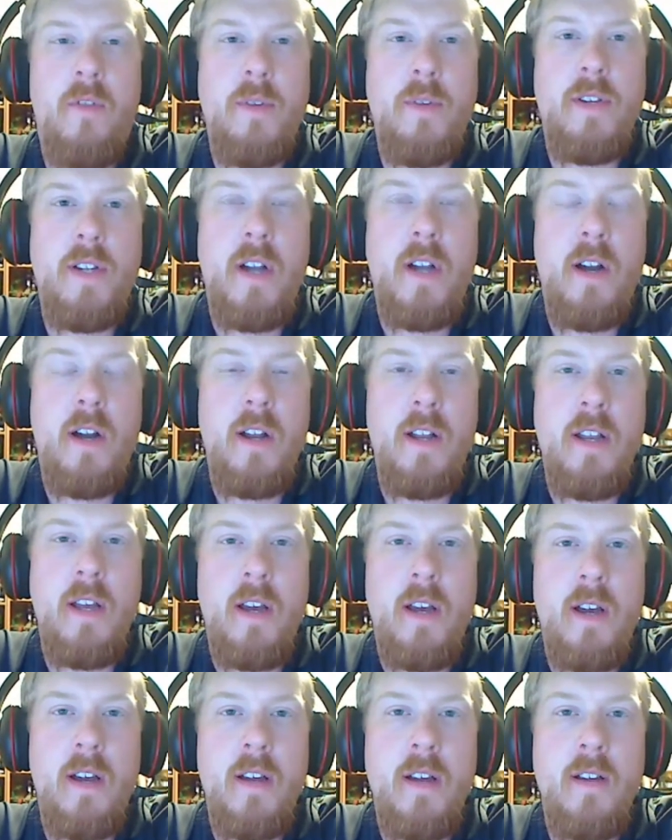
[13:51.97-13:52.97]
we started,
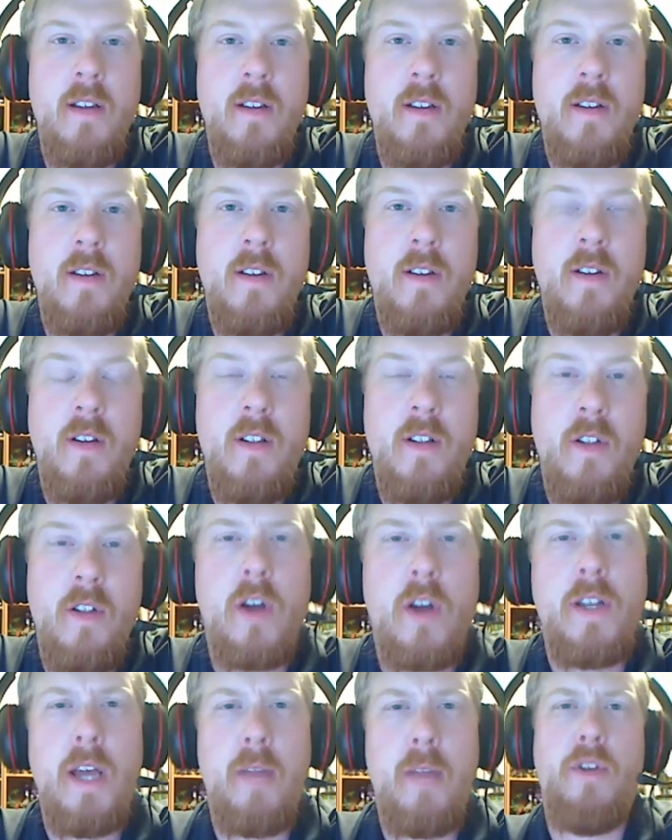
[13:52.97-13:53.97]

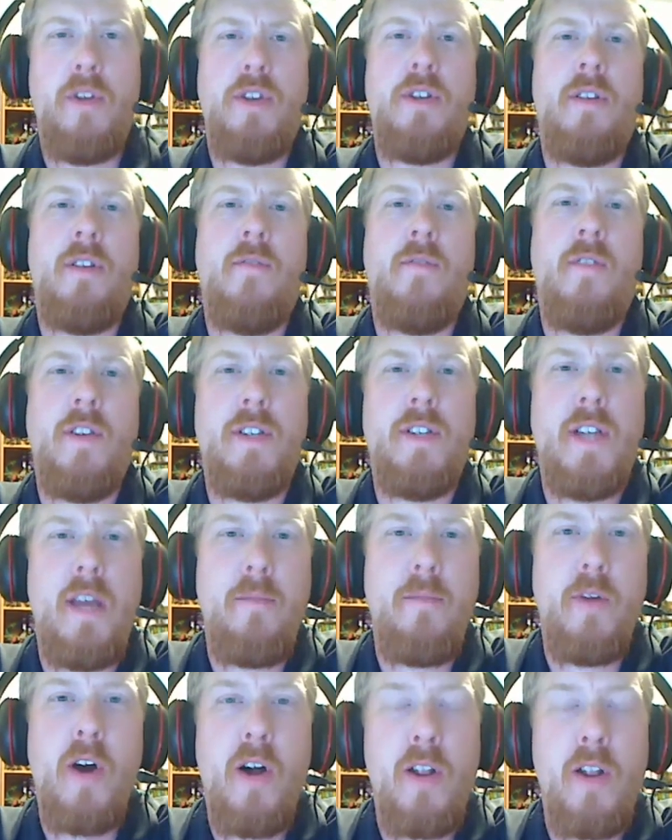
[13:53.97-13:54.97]
long time listener, first time
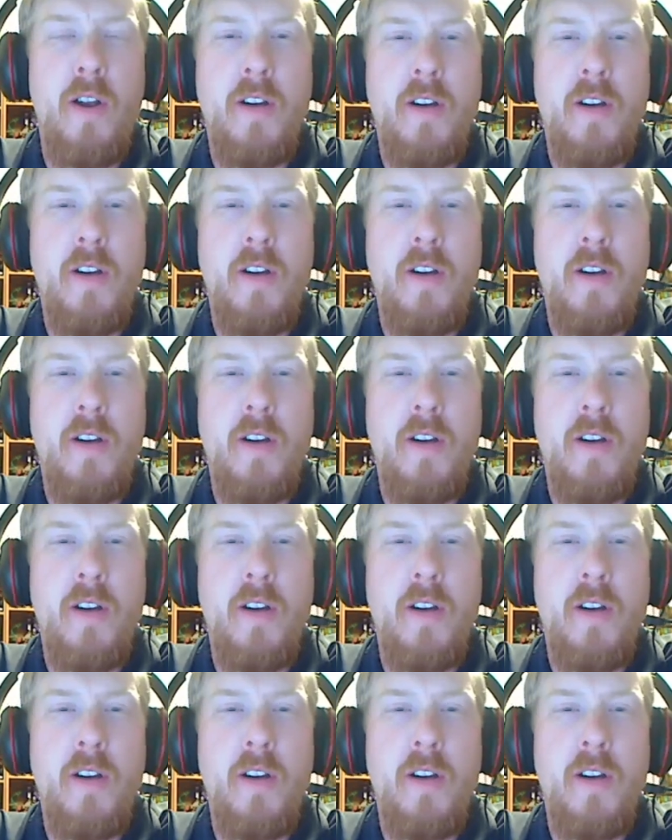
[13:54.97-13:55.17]
caller.